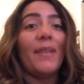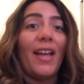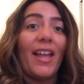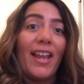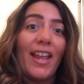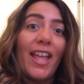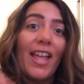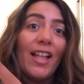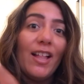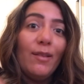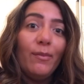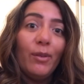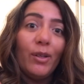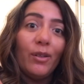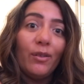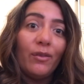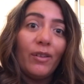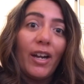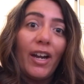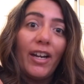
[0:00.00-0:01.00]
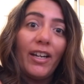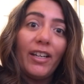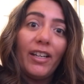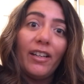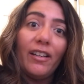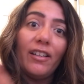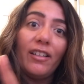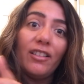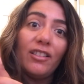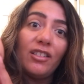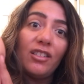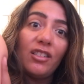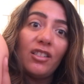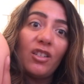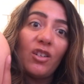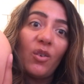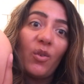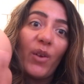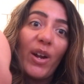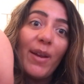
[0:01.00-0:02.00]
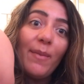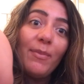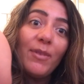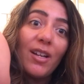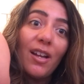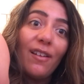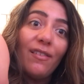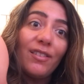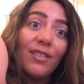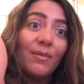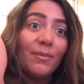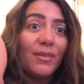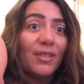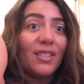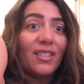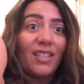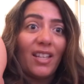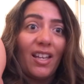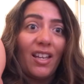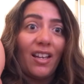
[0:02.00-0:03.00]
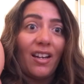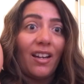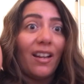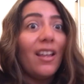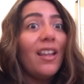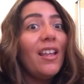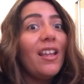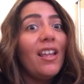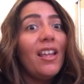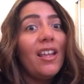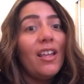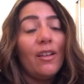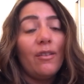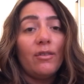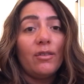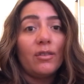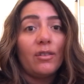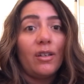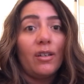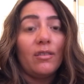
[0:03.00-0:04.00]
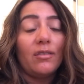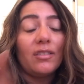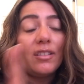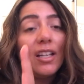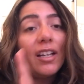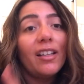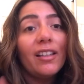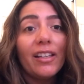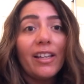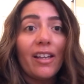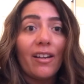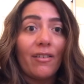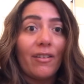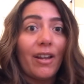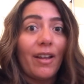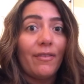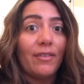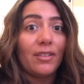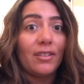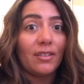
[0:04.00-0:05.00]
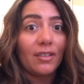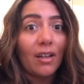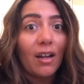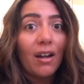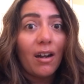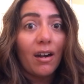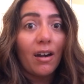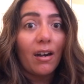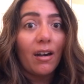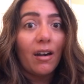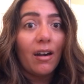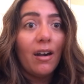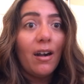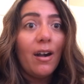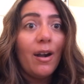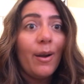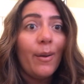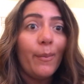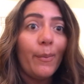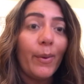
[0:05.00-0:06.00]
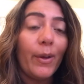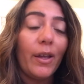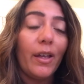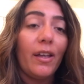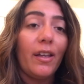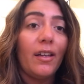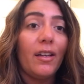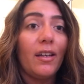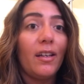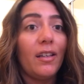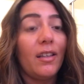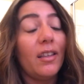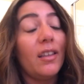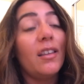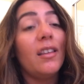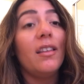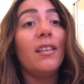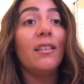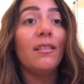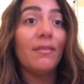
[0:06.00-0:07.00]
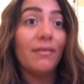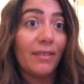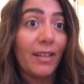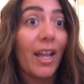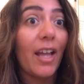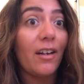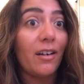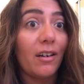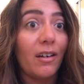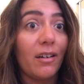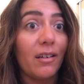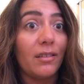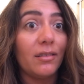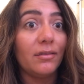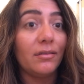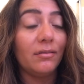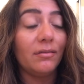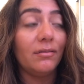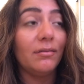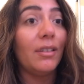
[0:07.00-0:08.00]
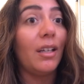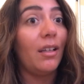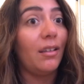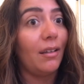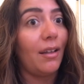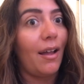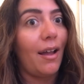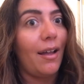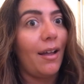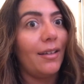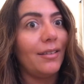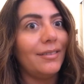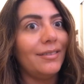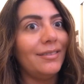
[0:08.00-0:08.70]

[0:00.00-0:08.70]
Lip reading: my elbow right here and it scraped off some skin. It was gross. Luckily I don't have a scar, but that hurt a lot.